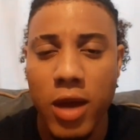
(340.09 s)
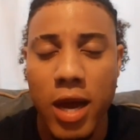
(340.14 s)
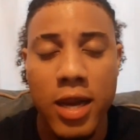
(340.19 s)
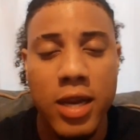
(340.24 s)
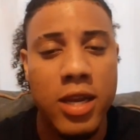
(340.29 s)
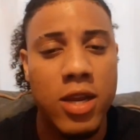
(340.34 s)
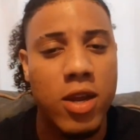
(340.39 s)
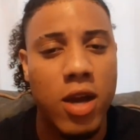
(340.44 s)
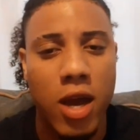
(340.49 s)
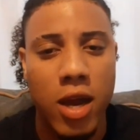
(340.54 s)

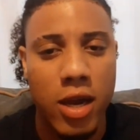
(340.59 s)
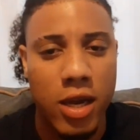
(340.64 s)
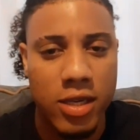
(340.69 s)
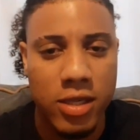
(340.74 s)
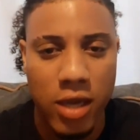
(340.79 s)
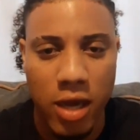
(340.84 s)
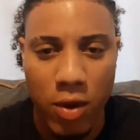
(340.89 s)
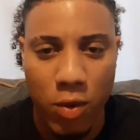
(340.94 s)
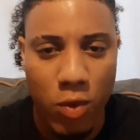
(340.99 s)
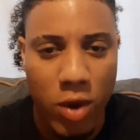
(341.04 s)

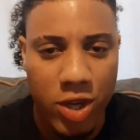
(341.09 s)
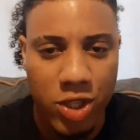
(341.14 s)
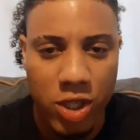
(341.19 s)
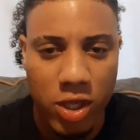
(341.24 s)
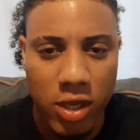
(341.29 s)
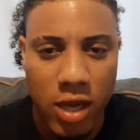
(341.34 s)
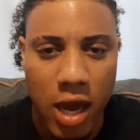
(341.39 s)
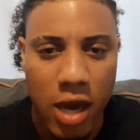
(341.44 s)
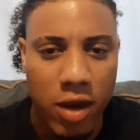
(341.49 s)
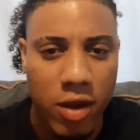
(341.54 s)
I watch a
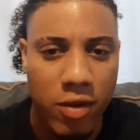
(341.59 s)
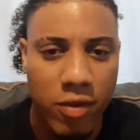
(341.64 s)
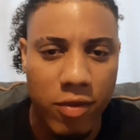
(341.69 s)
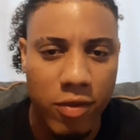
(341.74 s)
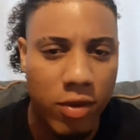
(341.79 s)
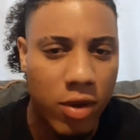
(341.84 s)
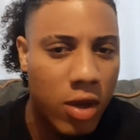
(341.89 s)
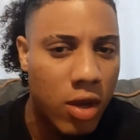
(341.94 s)
lot of,